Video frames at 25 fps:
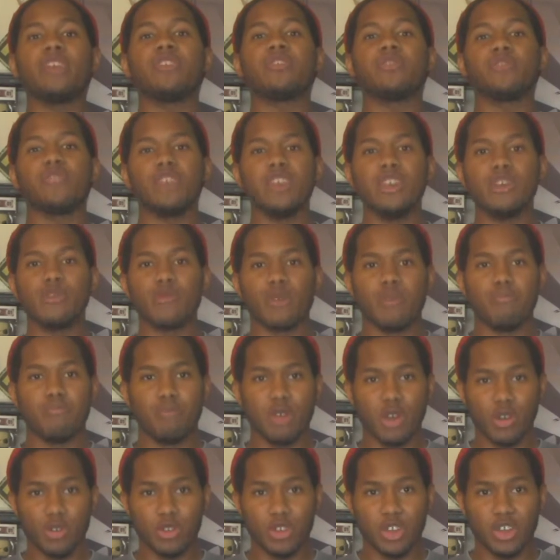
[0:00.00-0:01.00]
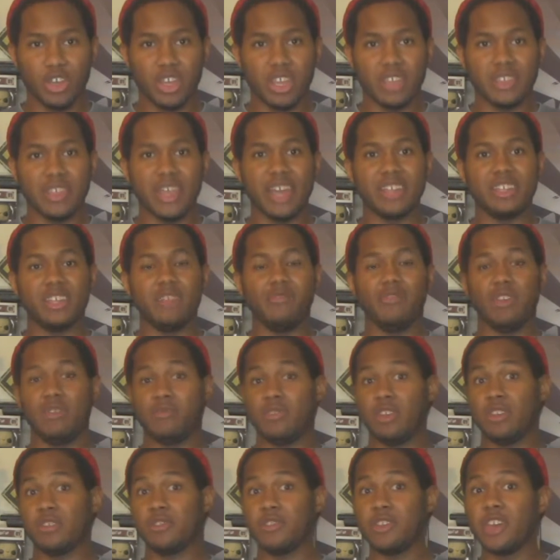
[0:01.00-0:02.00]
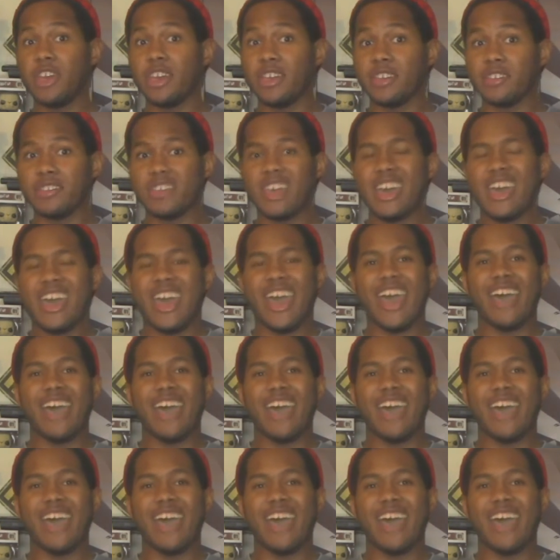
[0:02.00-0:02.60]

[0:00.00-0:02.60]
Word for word: Seagram building in 1956,